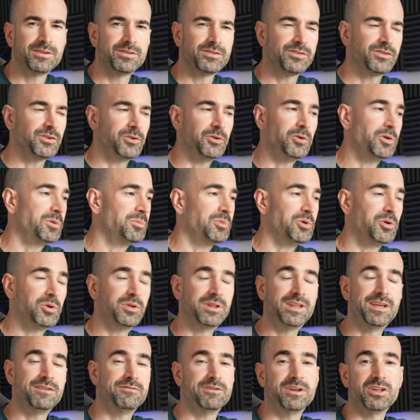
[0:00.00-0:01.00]
So no more
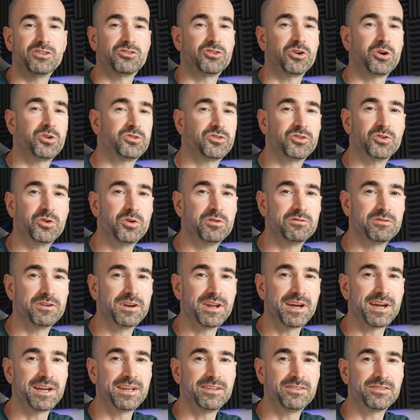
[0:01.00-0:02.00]
leaving it charging
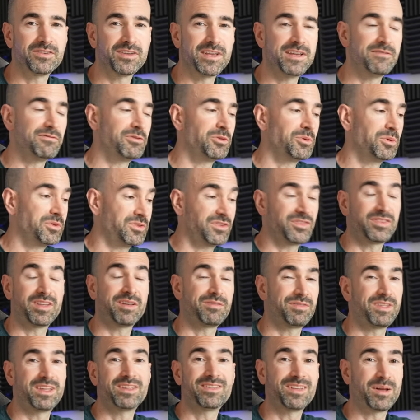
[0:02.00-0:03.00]
overnight, even though it does
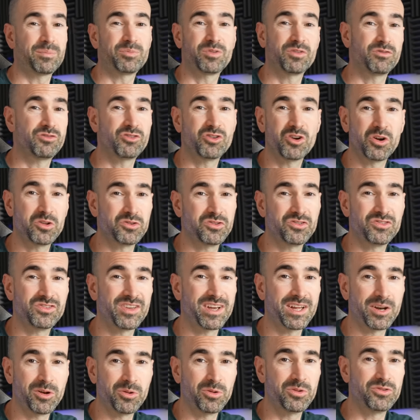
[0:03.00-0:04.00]
have the adaptive charging
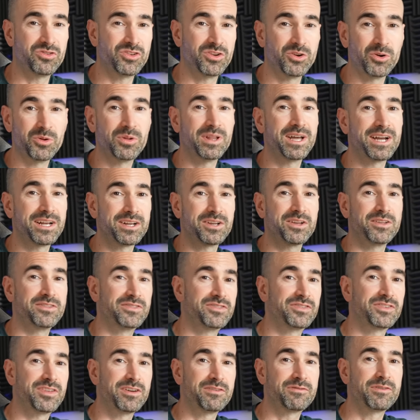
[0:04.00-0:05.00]
technology and all that good
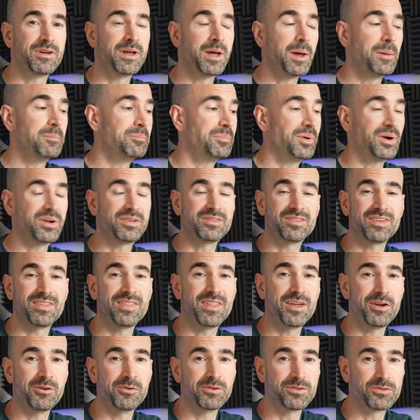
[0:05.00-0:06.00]
stuff bunged in
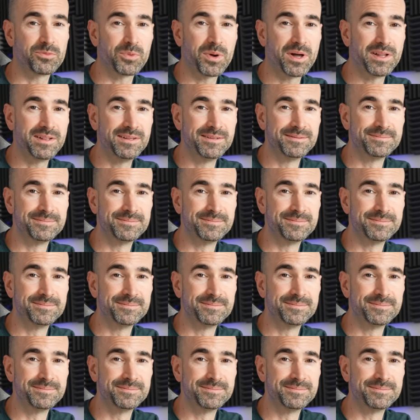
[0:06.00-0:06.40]
there as well.